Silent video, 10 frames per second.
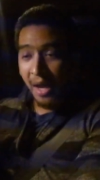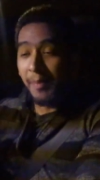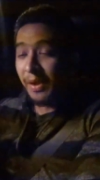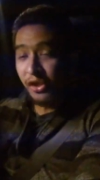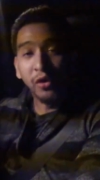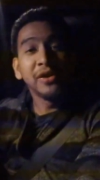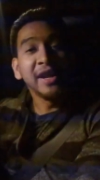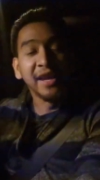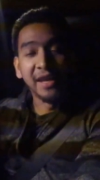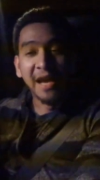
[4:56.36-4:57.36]
picture a
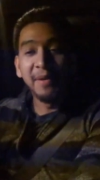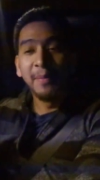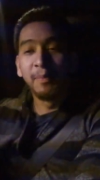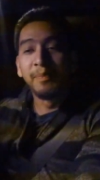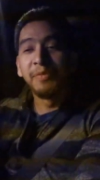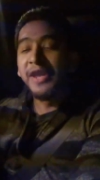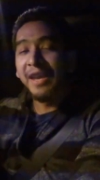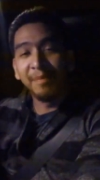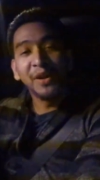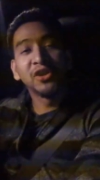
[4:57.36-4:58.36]
day. I'm gonna take
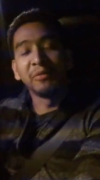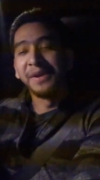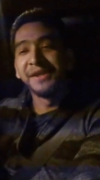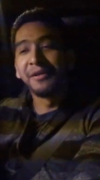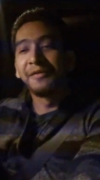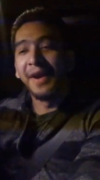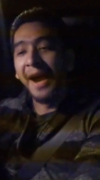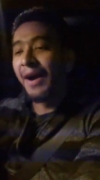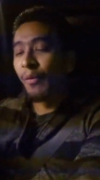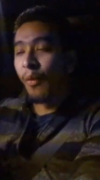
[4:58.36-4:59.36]
a picture of myself
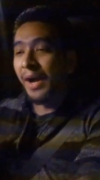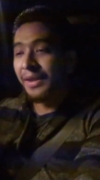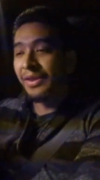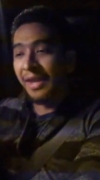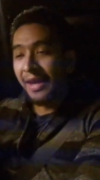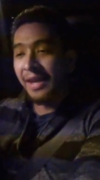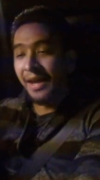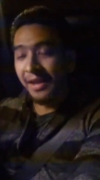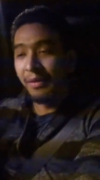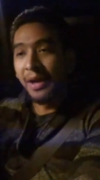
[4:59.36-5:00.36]
one day
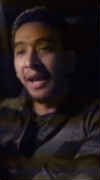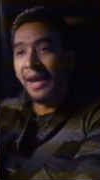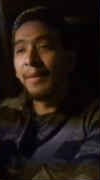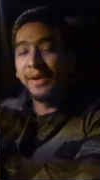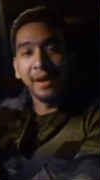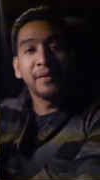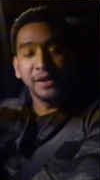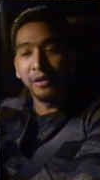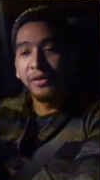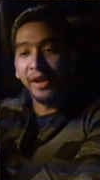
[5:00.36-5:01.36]
at like every
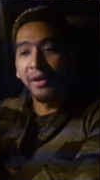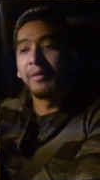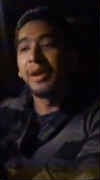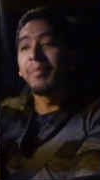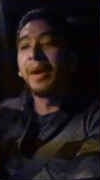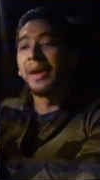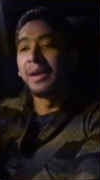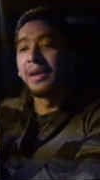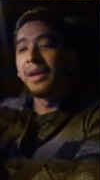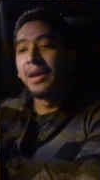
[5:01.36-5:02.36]
single day in May.
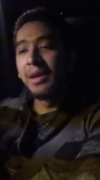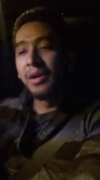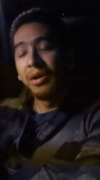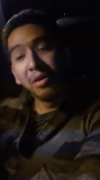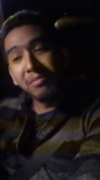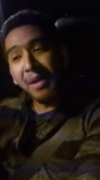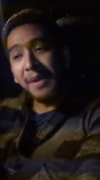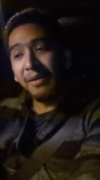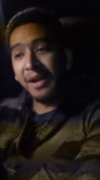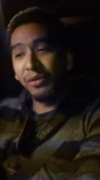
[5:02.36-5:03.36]
Or
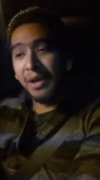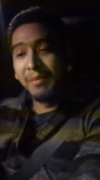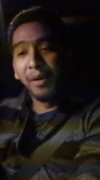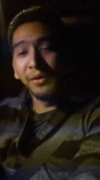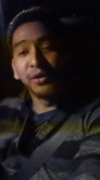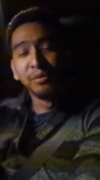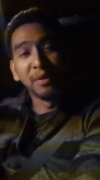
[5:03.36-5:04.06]
maybe gonna do a month or 2